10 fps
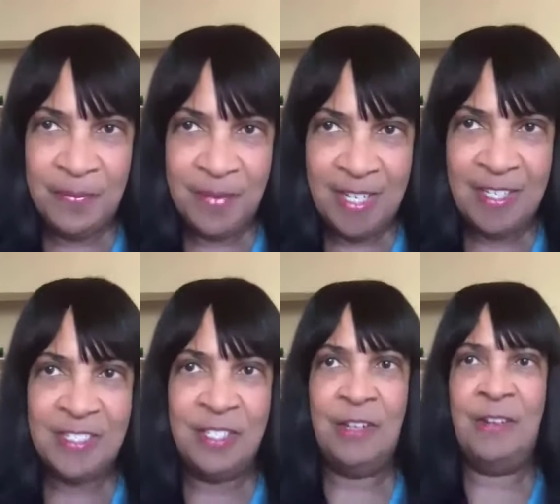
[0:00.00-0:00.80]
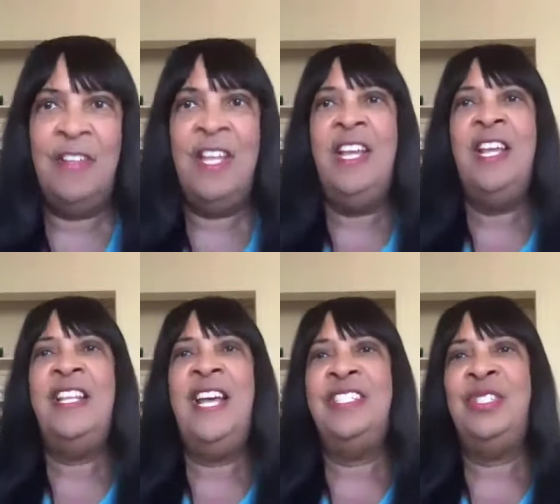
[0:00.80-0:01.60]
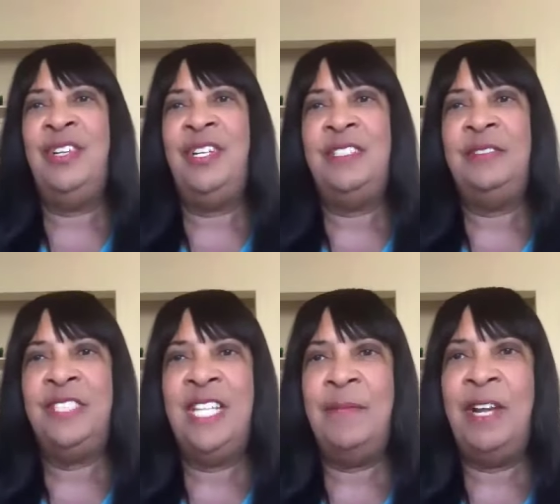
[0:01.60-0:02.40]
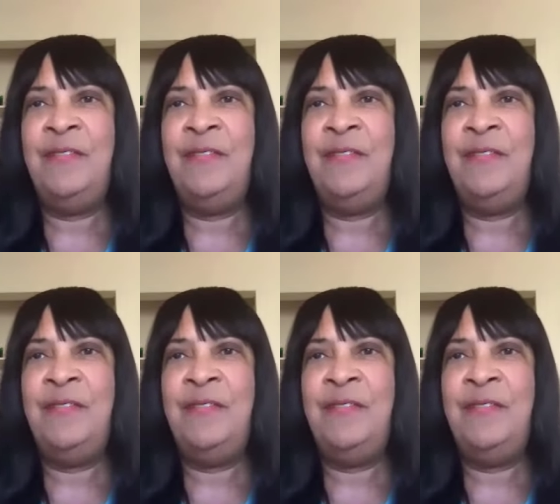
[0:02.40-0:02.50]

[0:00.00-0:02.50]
So that sort of set my